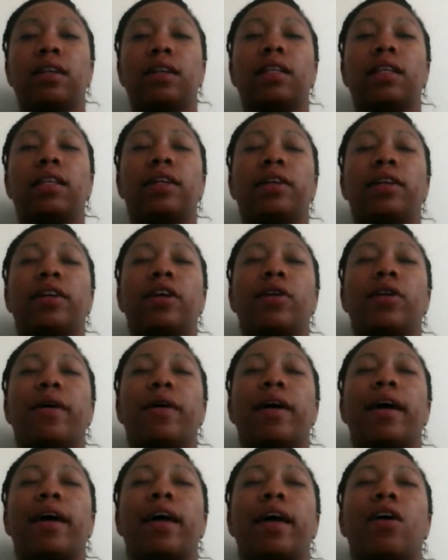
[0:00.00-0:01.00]
clearing
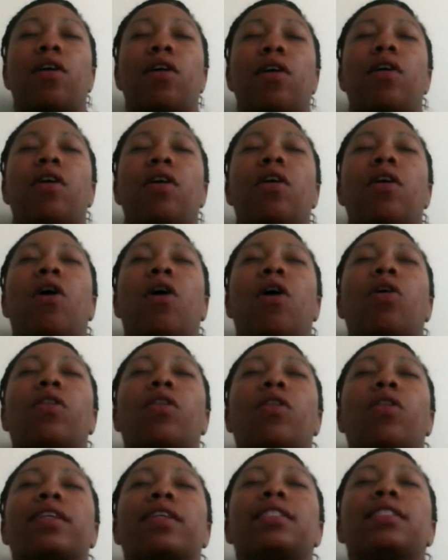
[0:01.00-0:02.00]
away all
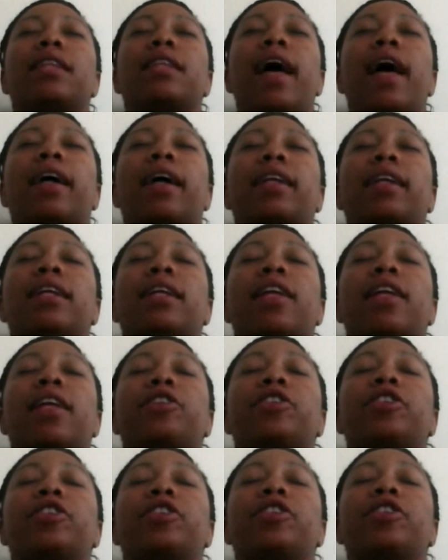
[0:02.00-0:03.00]
the stagnant
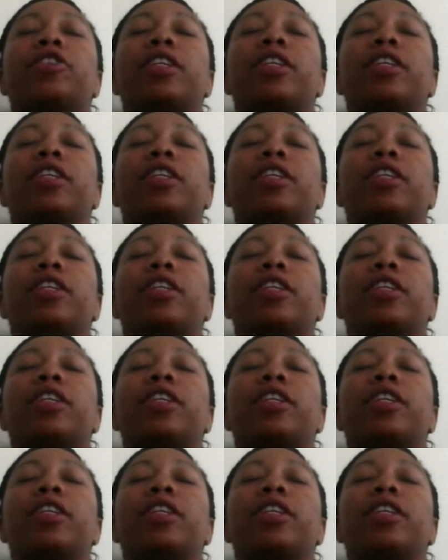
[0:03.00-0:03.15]
energy,